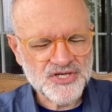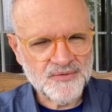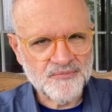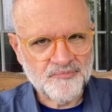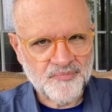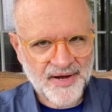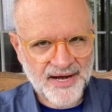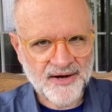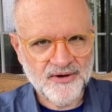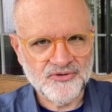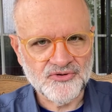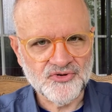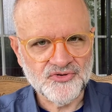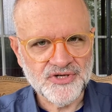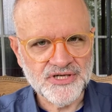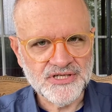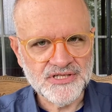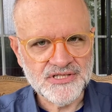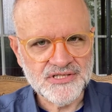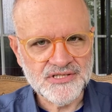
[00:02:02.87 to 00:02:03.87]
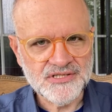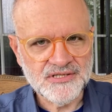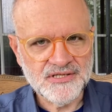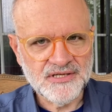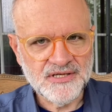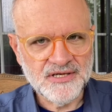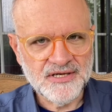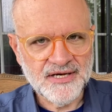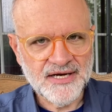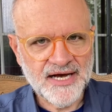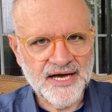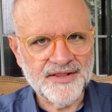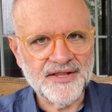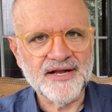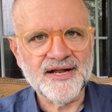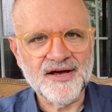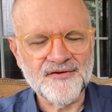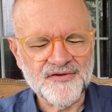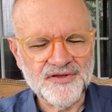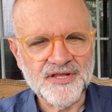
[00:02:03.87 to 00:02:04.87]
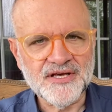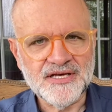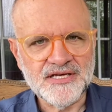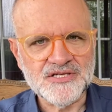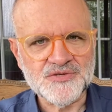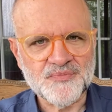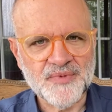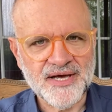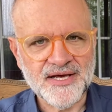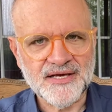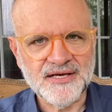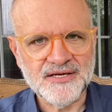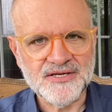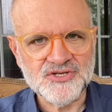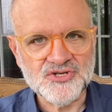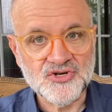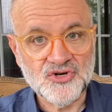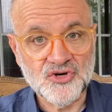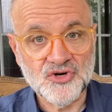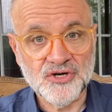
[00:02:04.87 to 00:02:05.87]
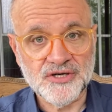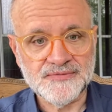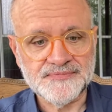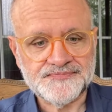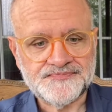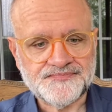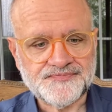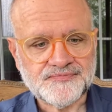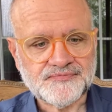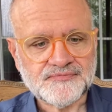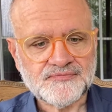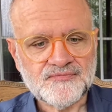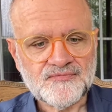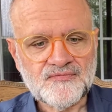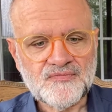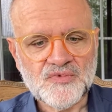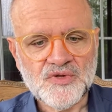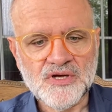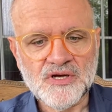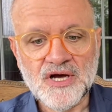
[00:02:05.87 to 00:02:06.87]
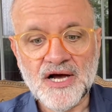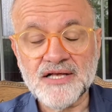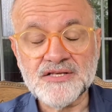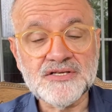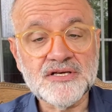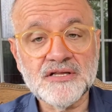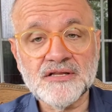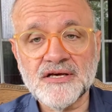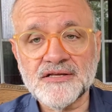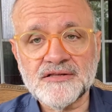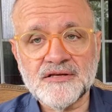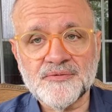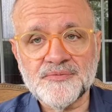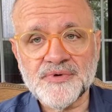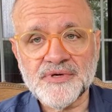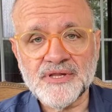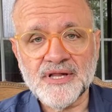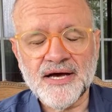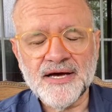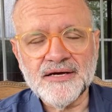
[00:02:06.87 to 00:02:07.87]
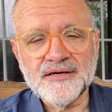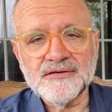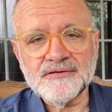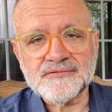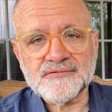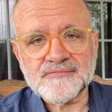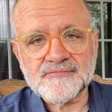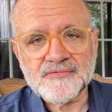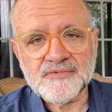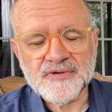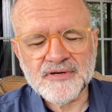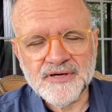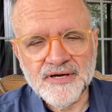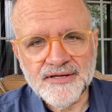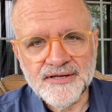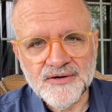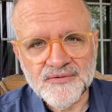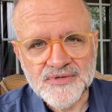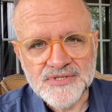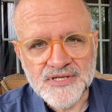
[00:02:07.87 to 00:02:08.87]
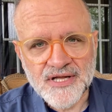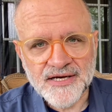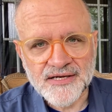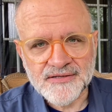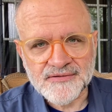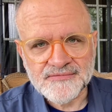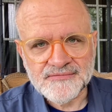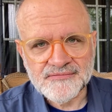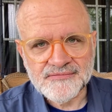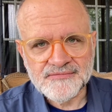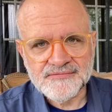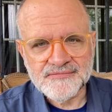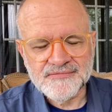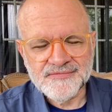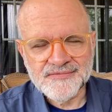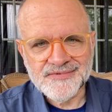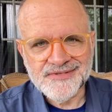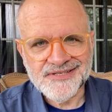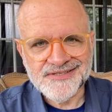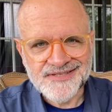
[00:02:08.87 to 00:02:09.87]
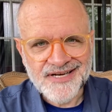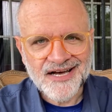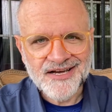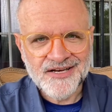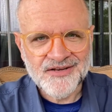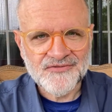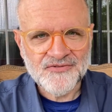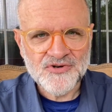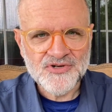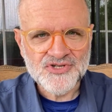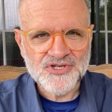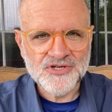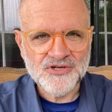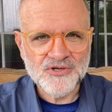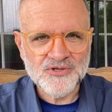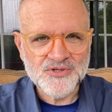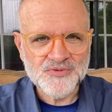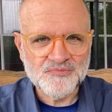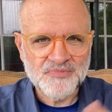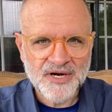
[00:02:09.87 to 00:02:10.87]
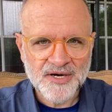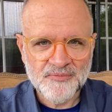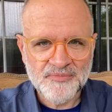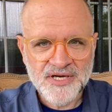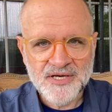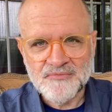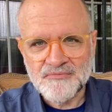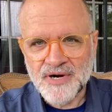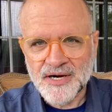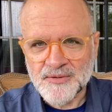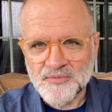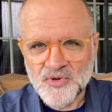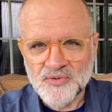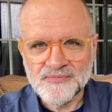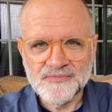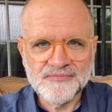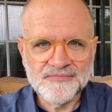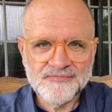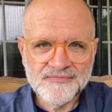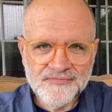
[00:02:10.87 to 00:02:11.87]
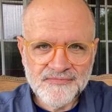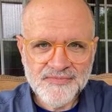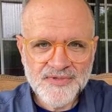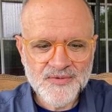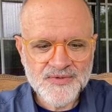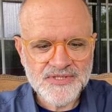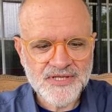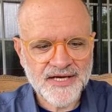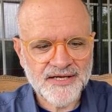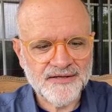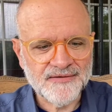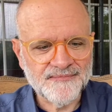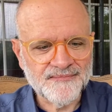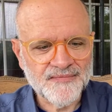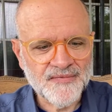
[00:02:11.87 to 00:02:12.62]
and boundaries, and that everything he's making is good. God said, let there be light, and there was light. The Italian version goes, bada bing, bada boom, there was light.